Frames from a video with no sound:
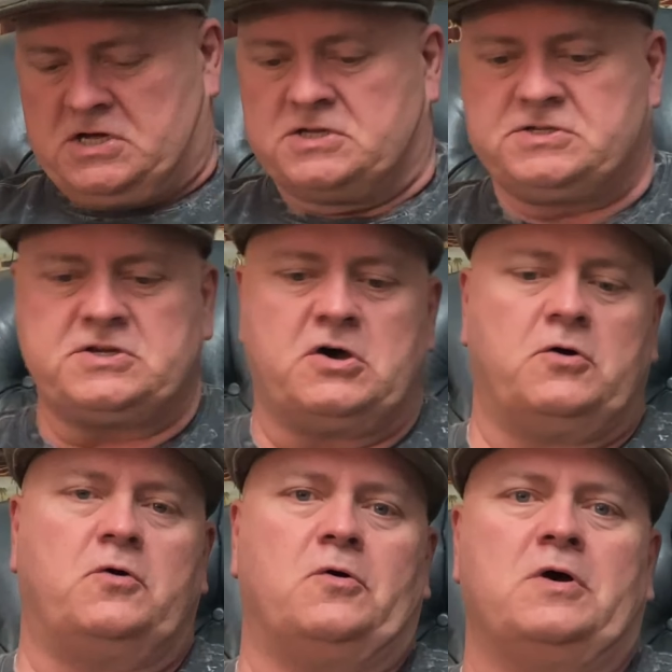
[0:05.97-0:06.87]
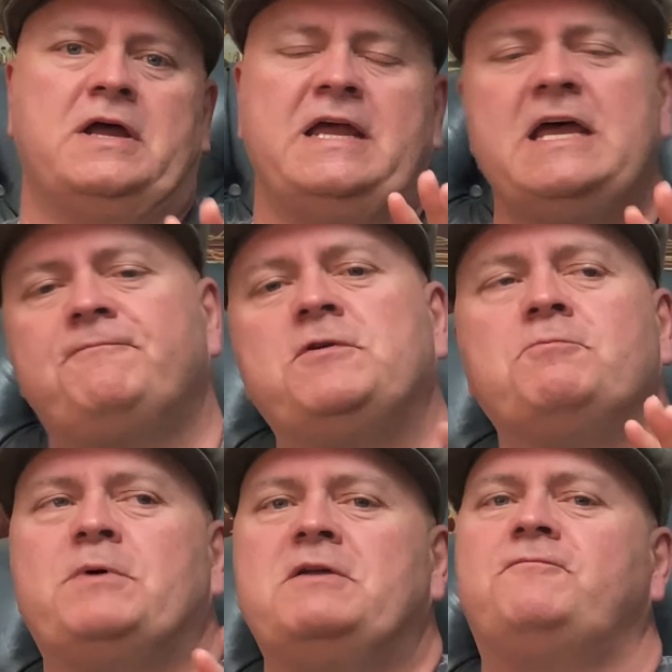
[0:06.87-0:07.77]
So, if
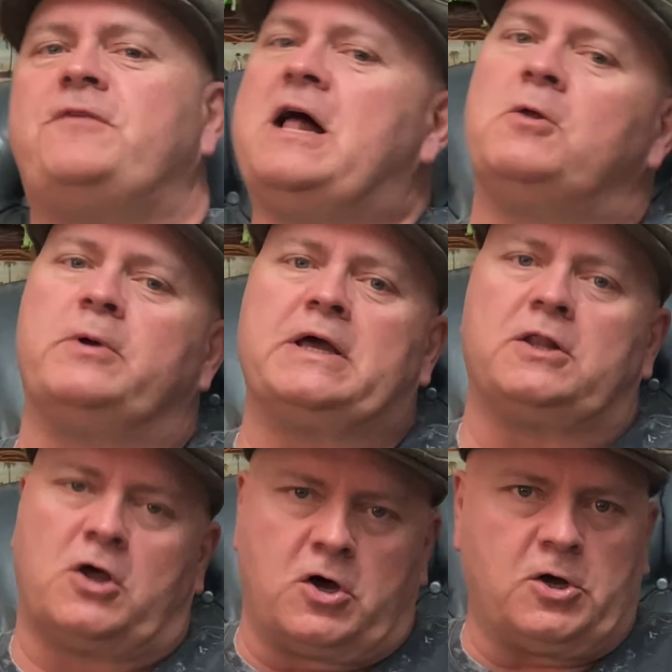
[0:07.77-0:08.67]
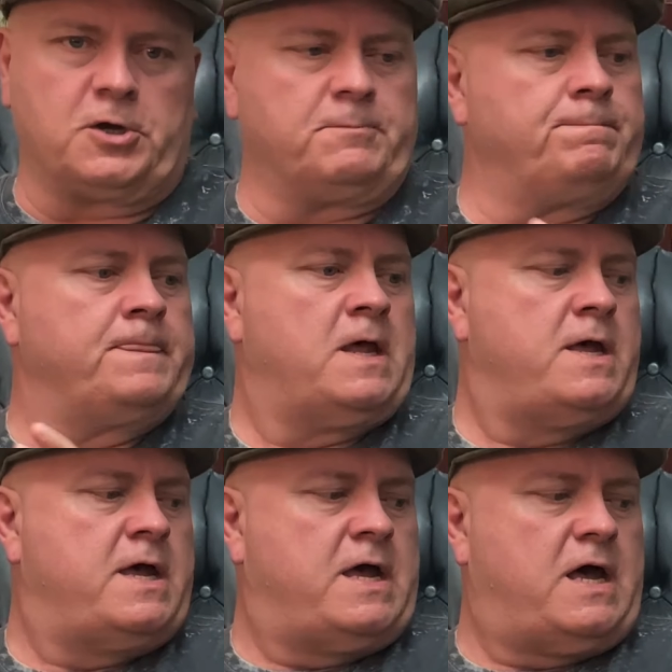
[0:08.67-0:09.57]
you've been following along,
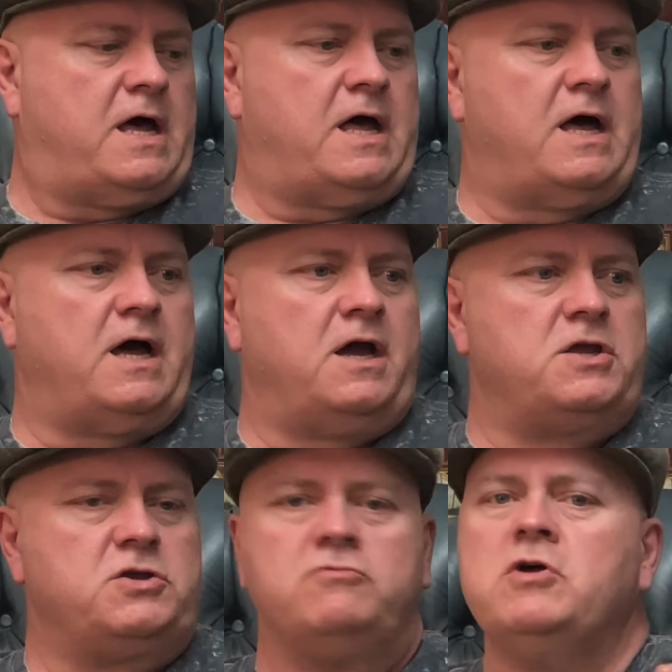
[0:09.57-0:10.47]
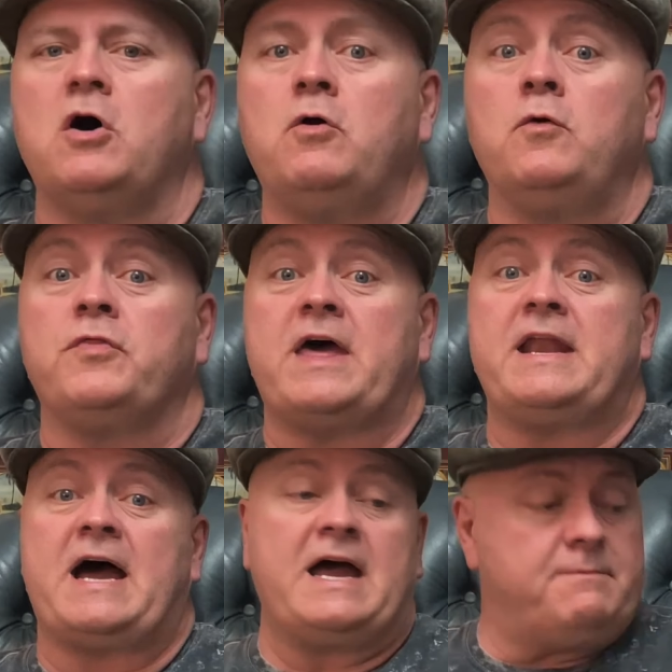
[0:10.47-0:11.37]
uh, you know
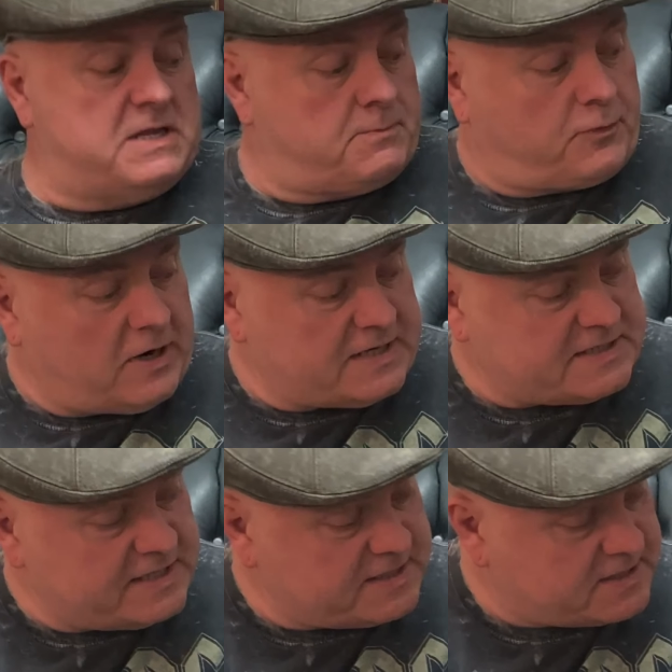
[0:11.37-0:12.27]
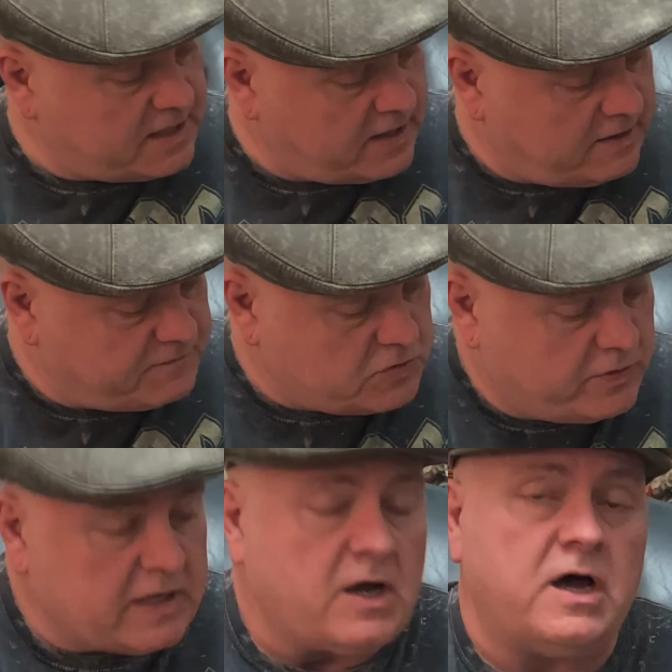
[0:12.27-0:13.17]
that I'm in the process of
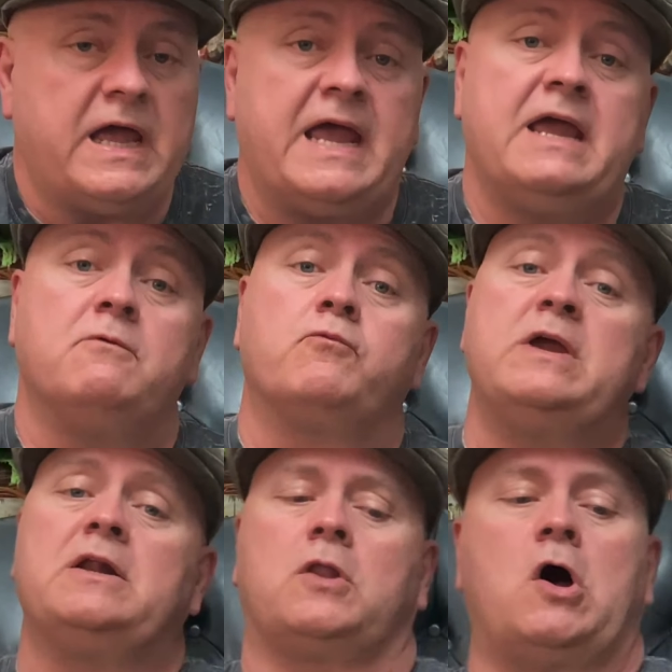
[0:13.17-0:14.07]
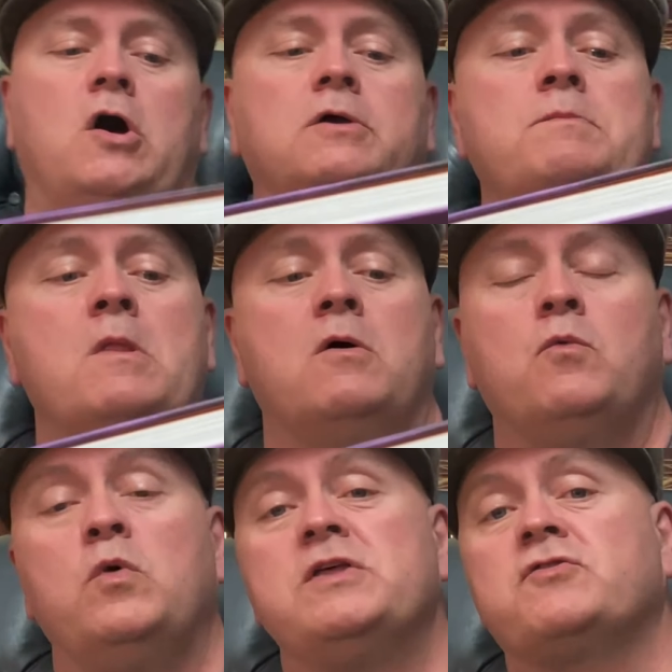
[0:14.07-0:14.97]
doing a read along
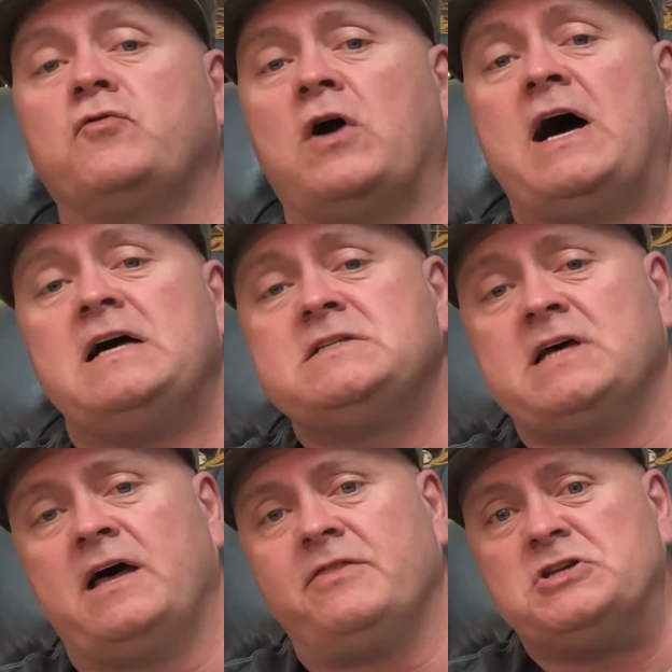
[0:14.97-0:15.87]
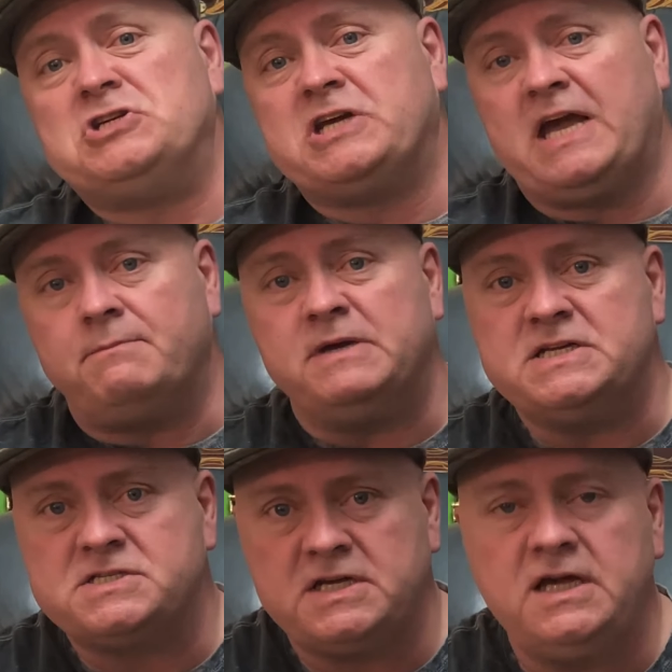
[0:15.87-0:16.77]
with Grozz on the
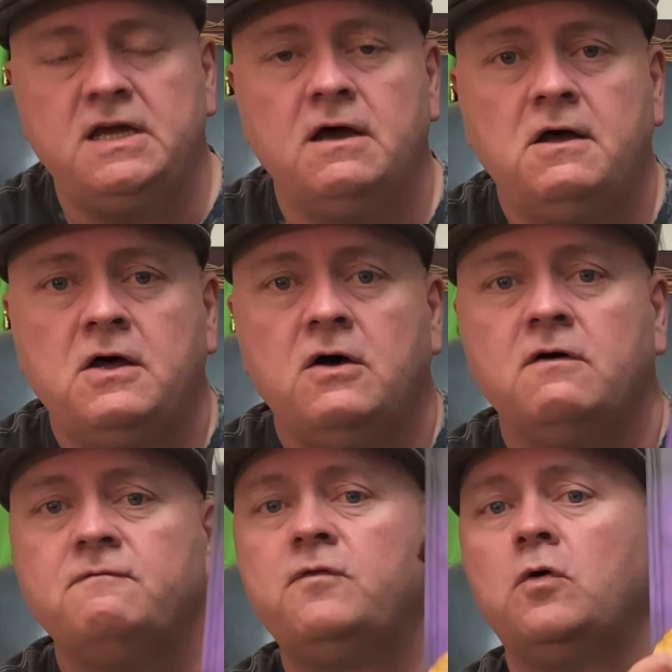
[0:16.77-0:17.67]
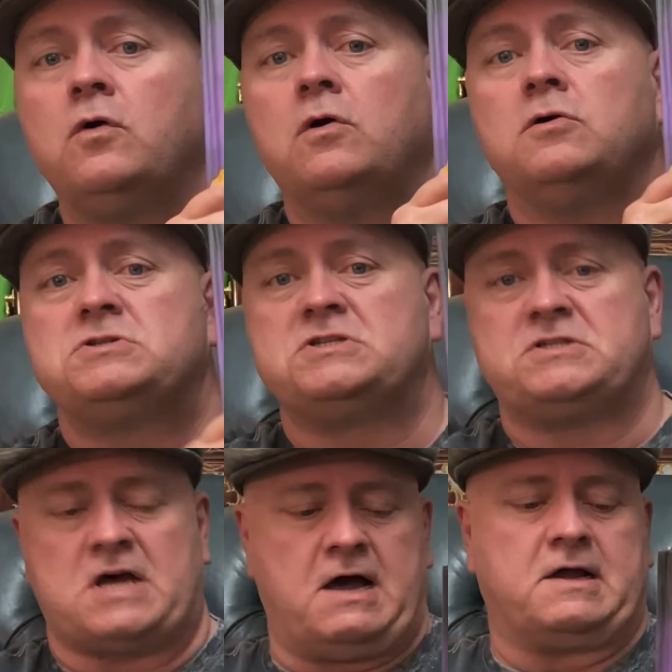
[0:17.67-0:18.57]
GKBC for
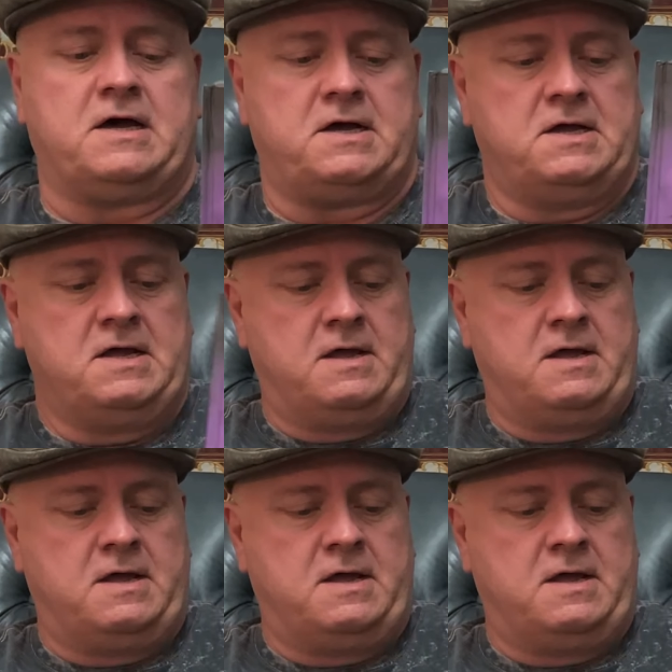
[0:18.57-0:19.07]
Saga.